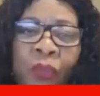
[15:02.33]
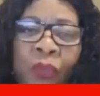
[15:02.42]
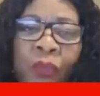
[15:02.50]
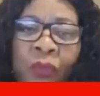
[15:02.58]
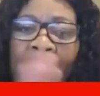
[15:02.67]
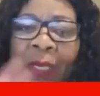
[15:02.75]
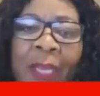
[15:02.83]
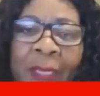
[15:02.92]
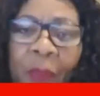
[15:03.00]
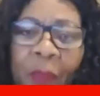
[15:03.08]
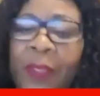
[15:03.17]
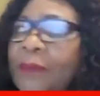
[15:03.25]
But anyway,
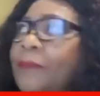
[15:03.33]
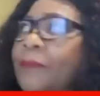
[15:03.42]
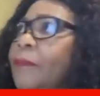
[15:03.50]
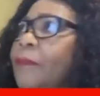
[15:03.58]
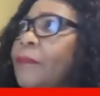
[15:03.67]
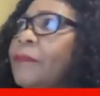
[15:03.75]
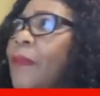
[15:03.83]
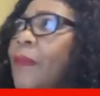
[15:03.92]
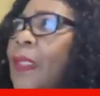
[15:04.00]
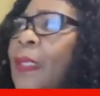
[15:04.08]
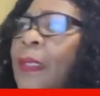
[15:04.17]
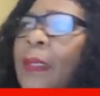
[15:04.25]

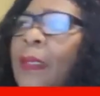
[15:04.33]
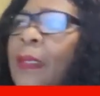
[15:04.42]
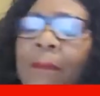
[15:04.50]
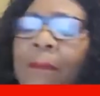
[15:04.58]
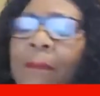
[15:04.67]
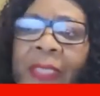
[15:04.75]
my